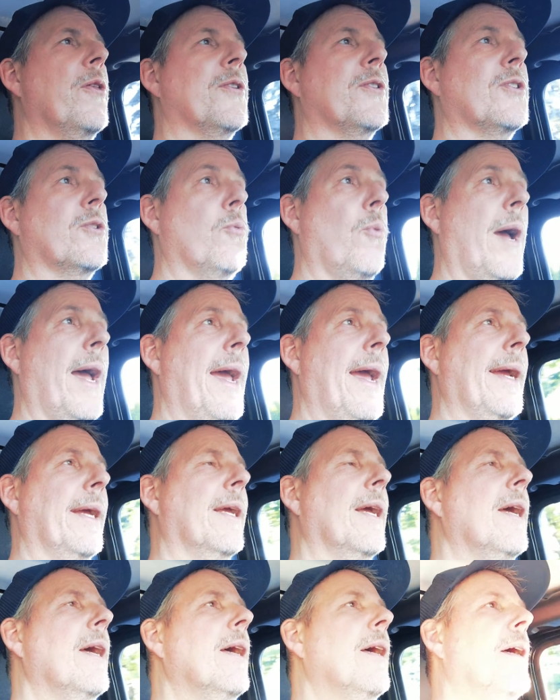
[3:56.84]
the swag.
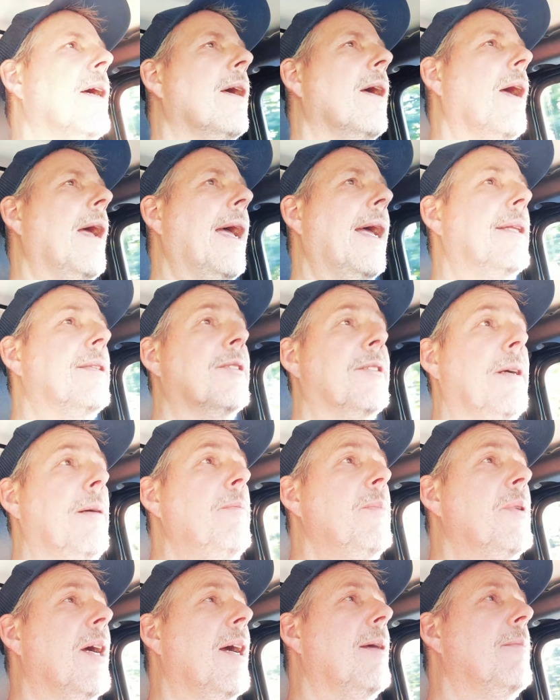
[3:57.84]
And
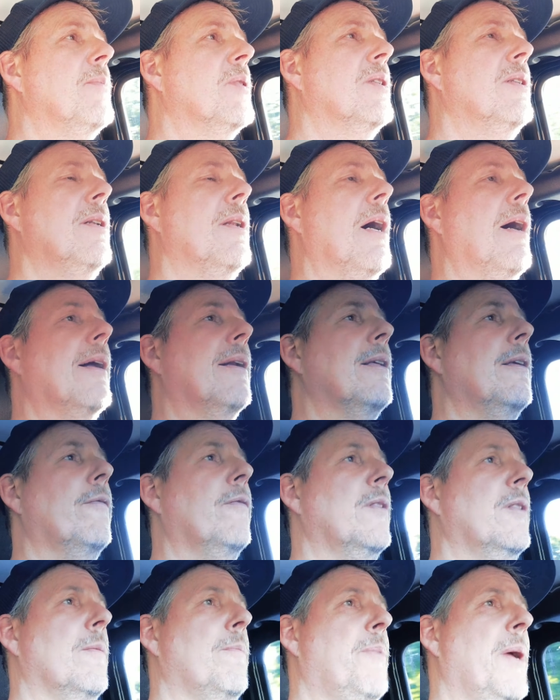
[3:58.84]
sometimes not
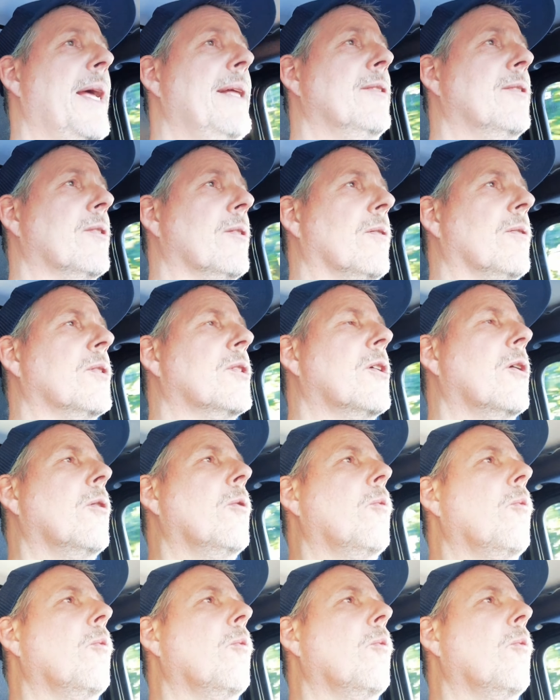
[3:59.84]
even the pencil. So